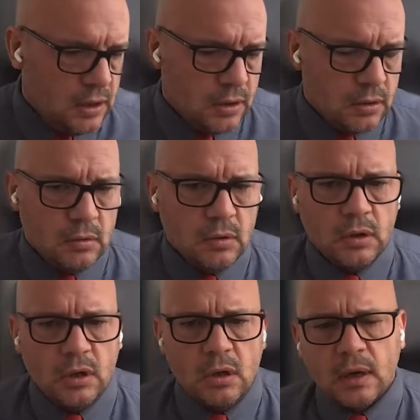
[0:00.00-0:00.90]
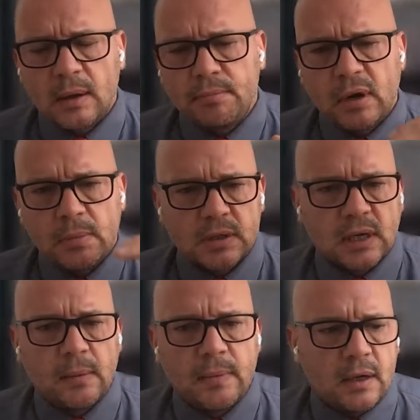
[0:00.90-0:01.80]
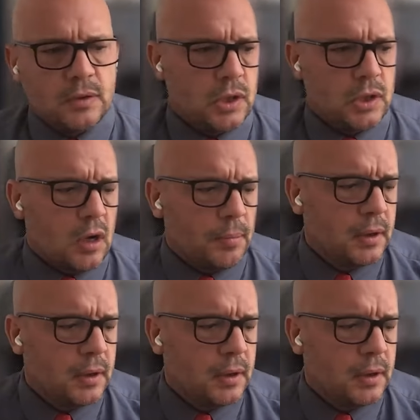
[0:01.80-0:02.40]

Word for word: U. The U K pretty much came out on top.